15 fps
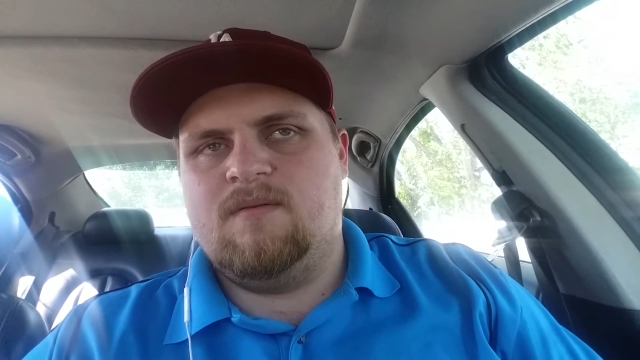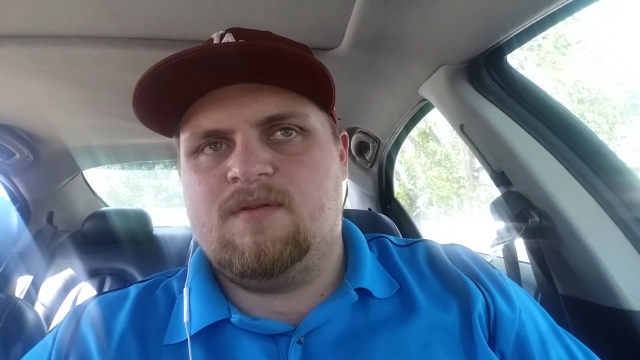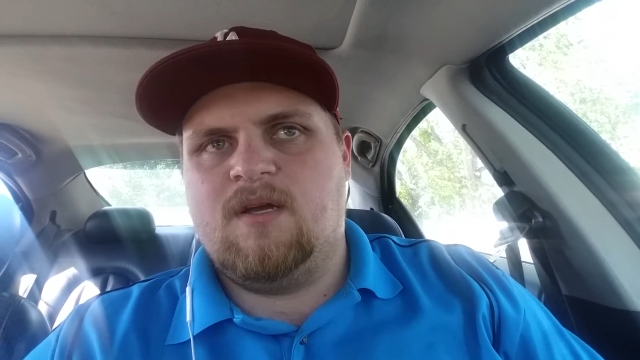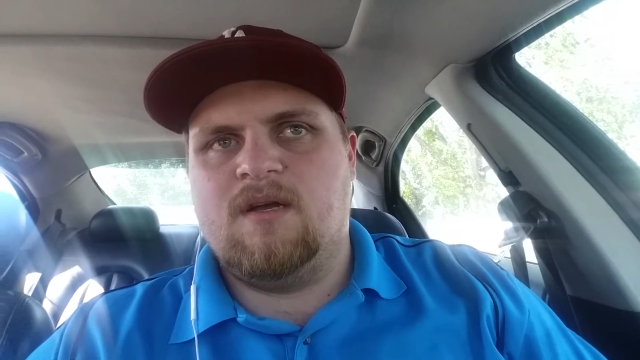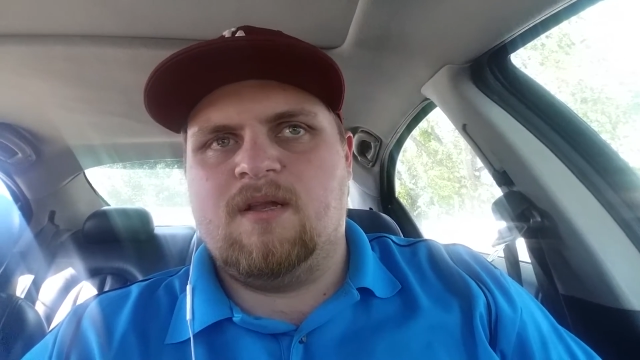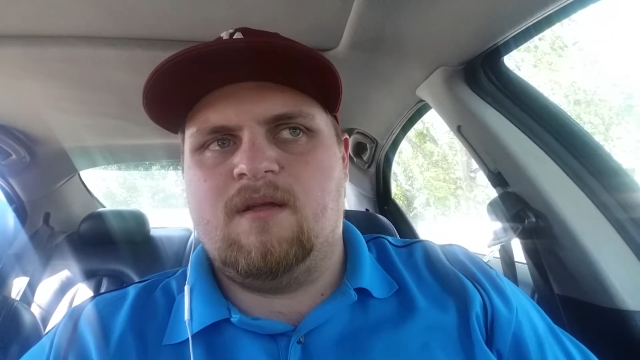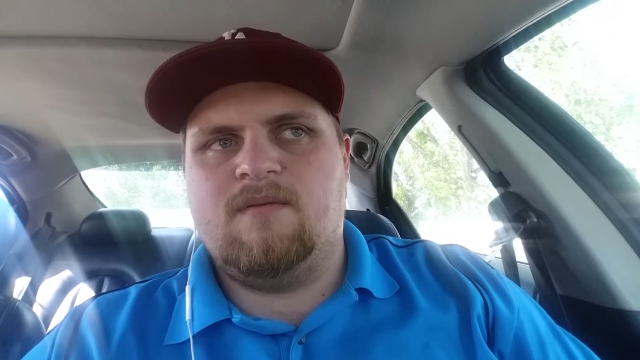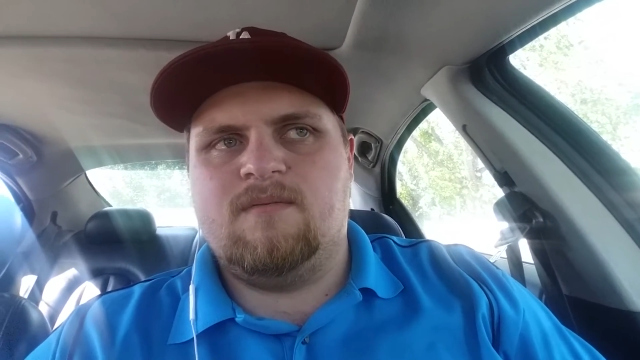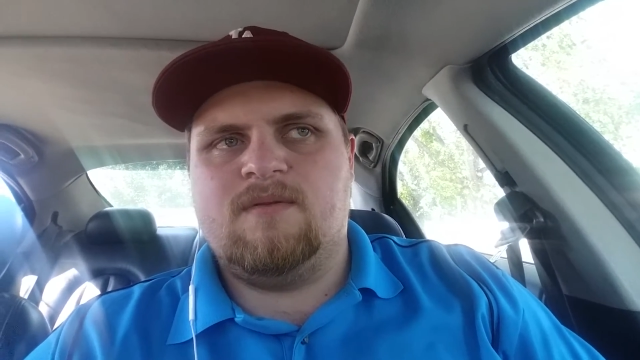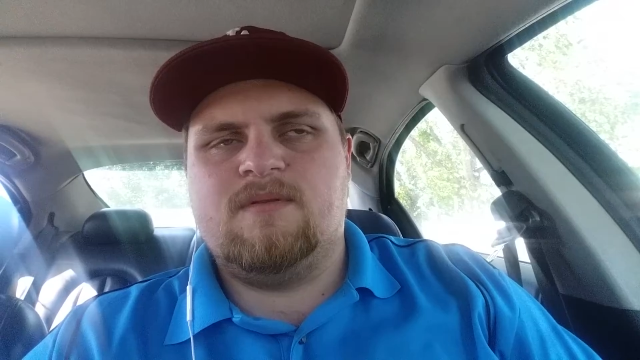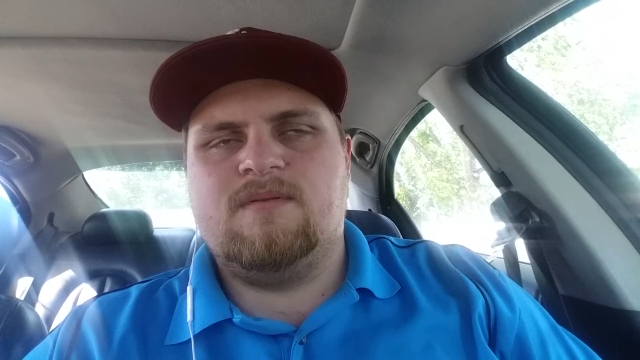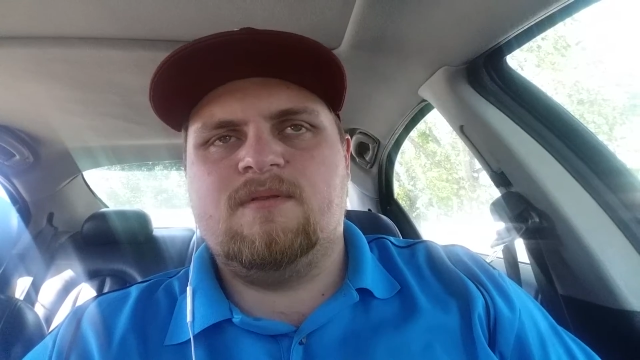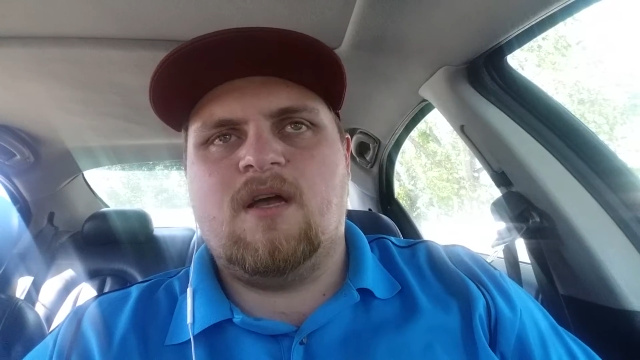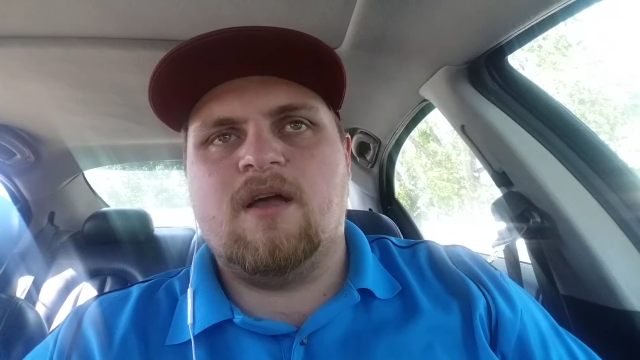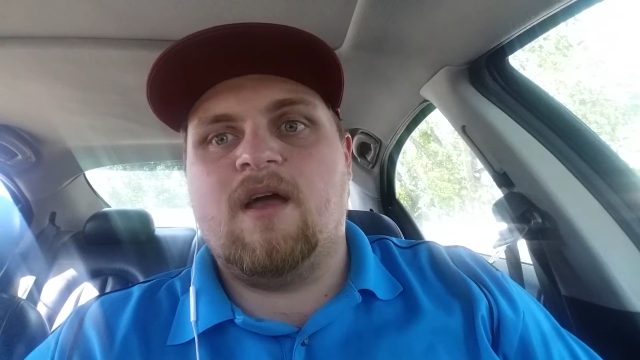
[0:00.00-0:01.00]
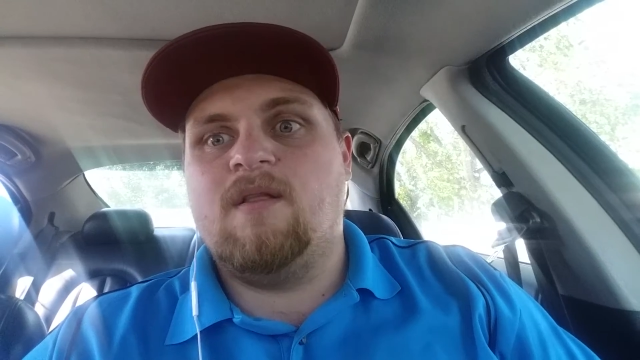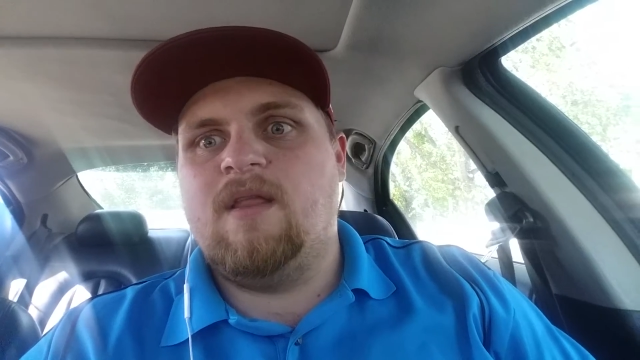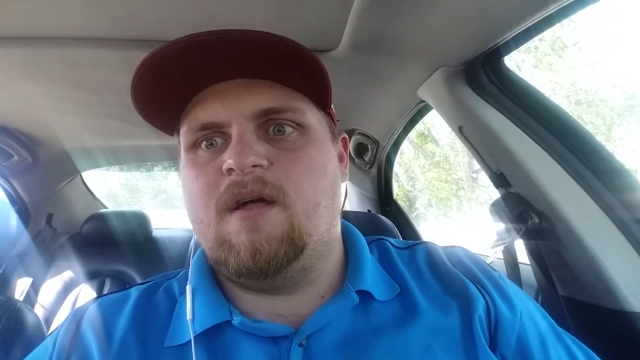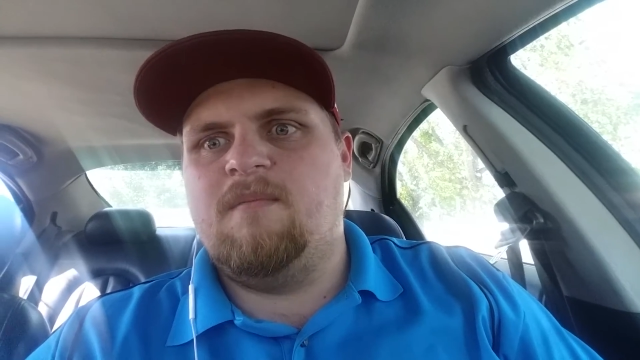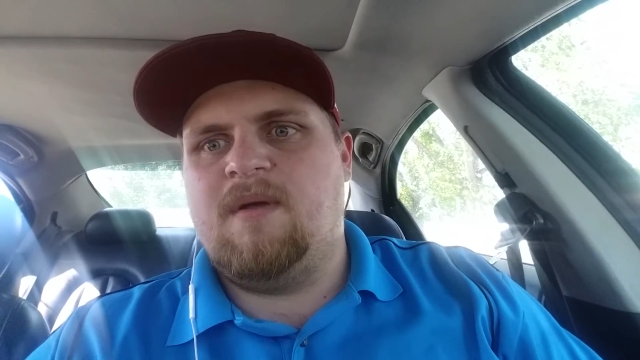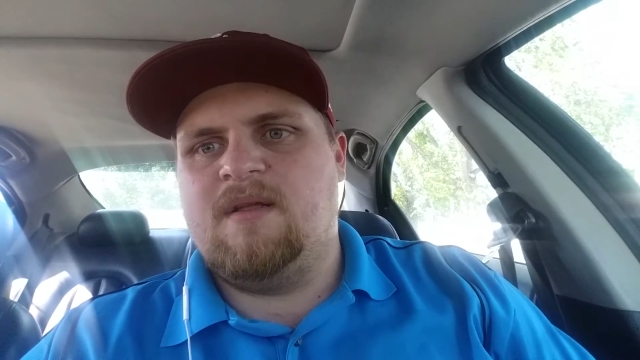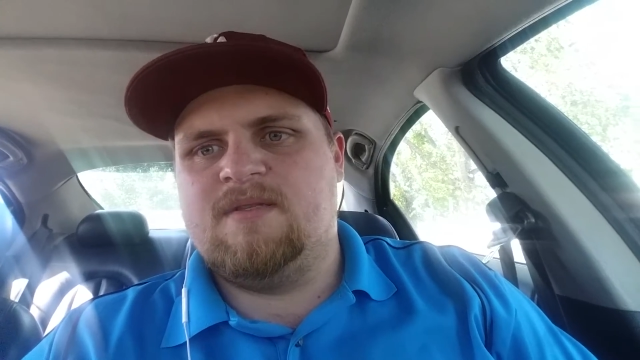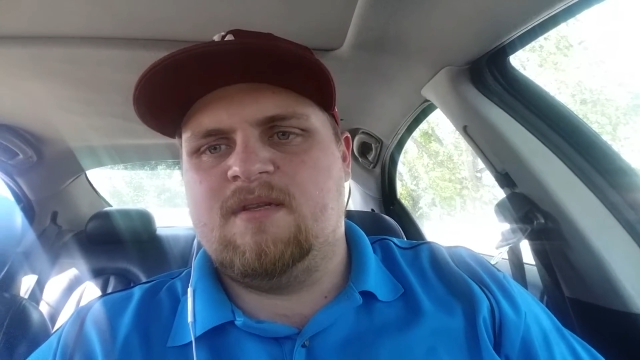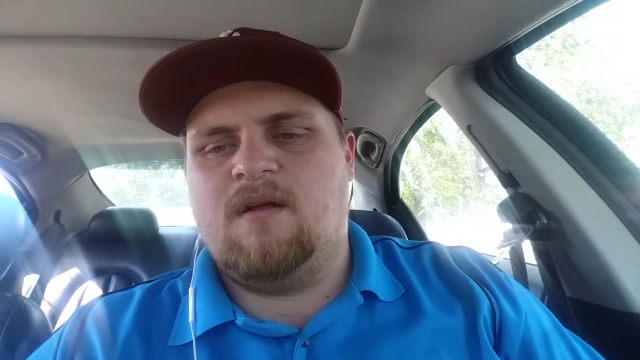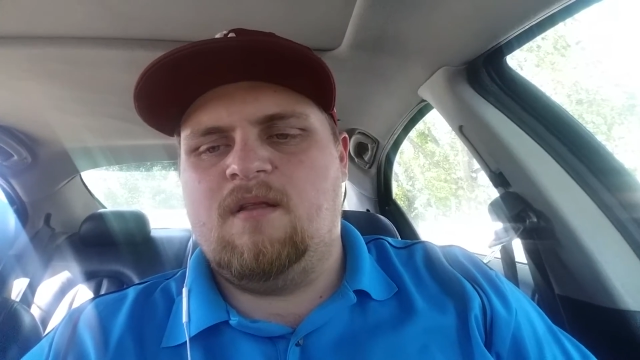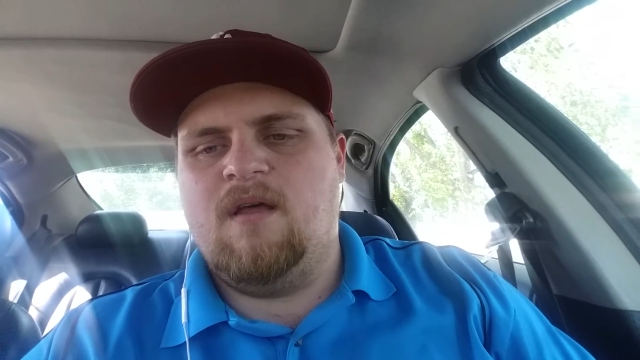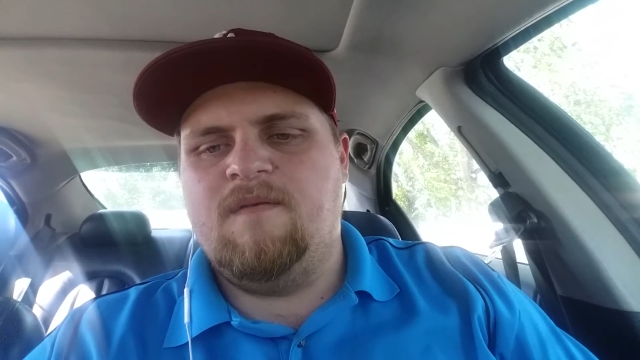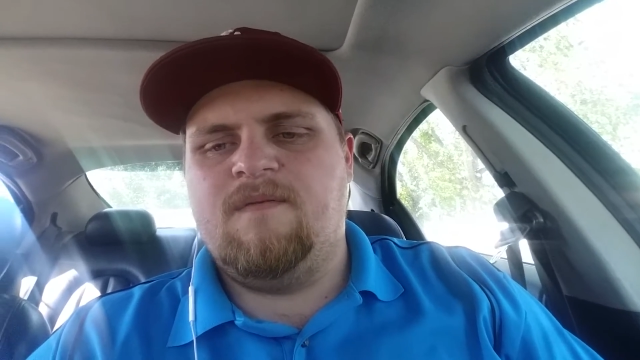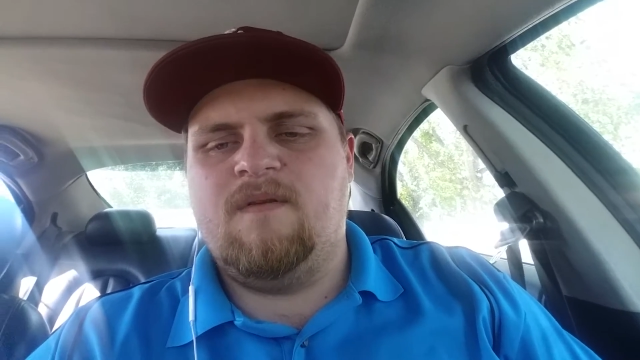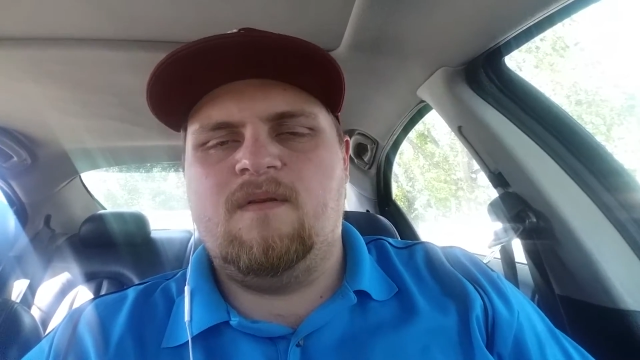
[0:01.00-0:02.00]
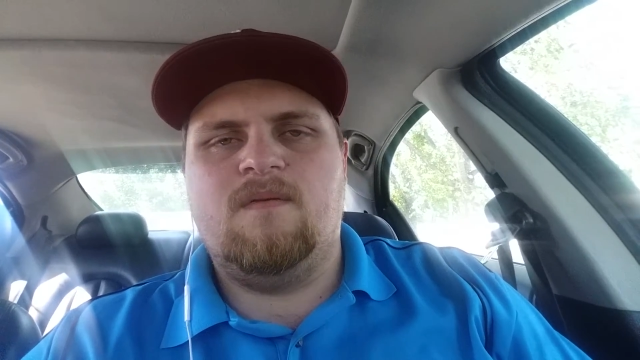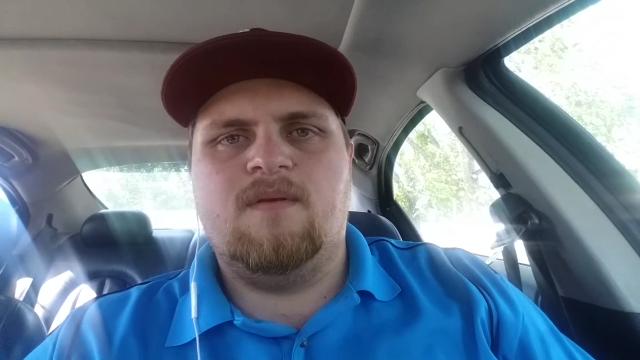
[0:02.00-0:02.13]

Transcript: Talk out loud and bounce it all off you,